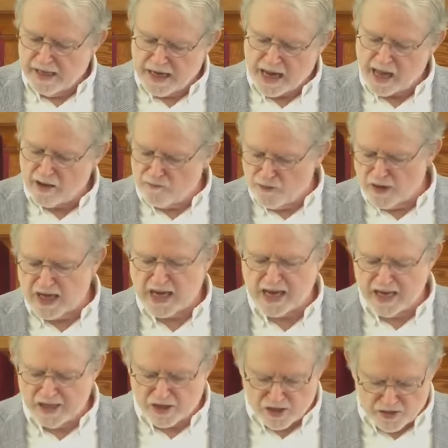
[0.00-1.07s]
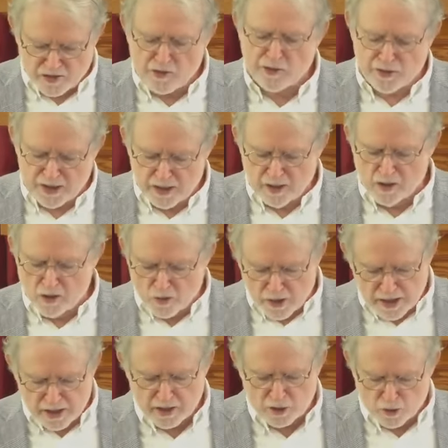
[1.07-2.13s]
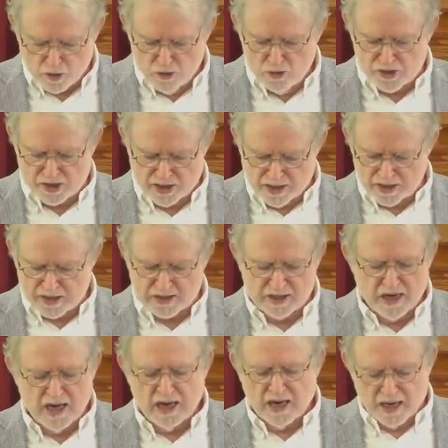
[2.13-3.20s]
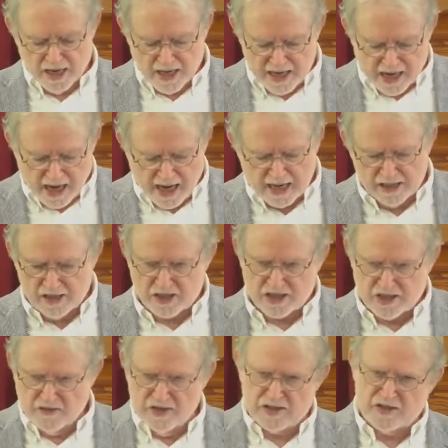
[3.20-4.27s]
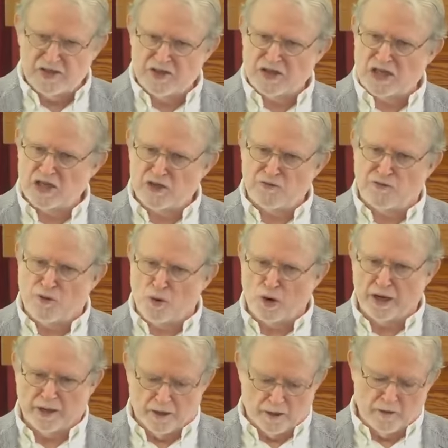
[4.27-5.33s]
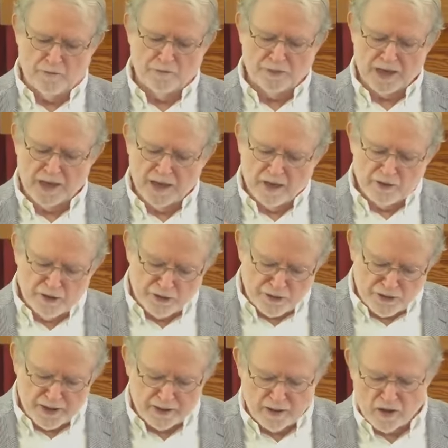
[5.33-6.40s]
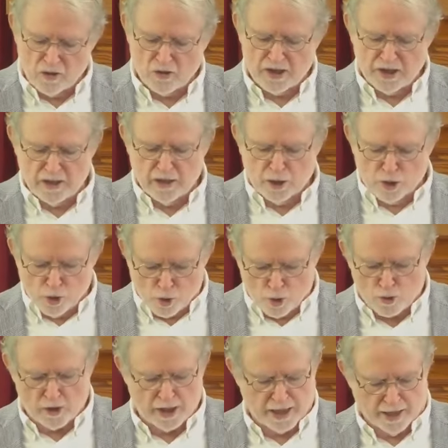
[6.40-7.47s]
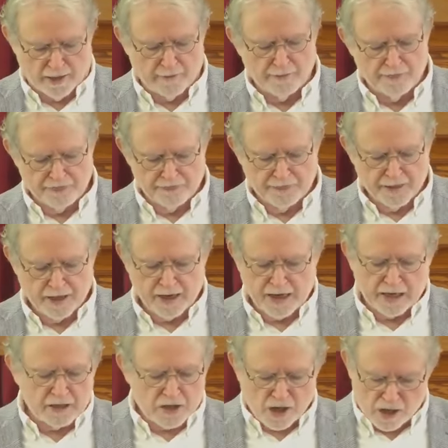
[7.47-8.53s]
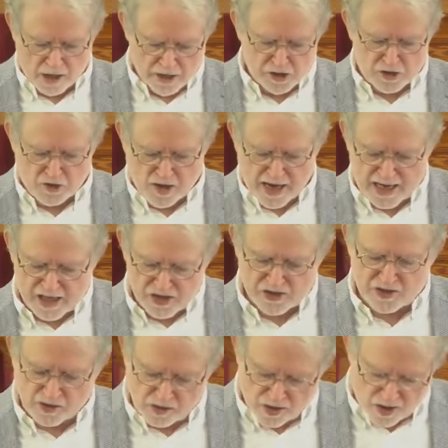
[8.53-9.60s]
He advocates the Theologia Crucis against, and this is his foil, the Theologia Gloria, and contrasts the